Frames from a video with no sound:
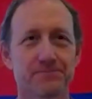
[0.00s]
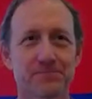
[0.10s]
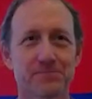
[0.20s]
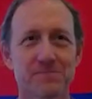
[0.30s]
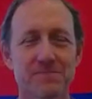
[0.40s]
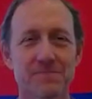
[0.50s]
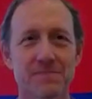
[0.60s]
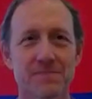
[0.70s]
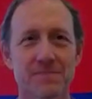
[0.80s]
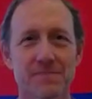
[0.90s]

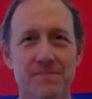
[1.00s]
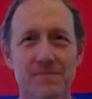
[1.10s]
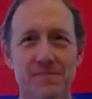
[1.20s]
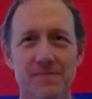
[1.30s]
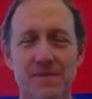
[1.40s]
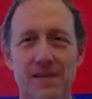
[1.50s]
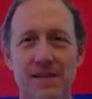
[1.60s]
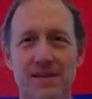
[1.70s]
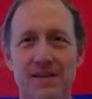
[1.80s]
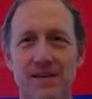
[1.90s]

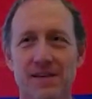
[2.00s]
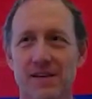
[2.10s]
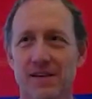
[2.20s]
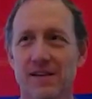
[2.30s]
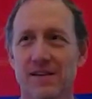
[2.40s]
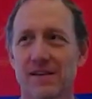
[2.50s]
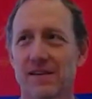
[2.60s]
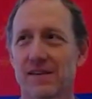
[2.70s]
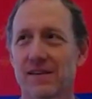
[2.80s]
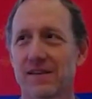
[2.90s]
[no speech]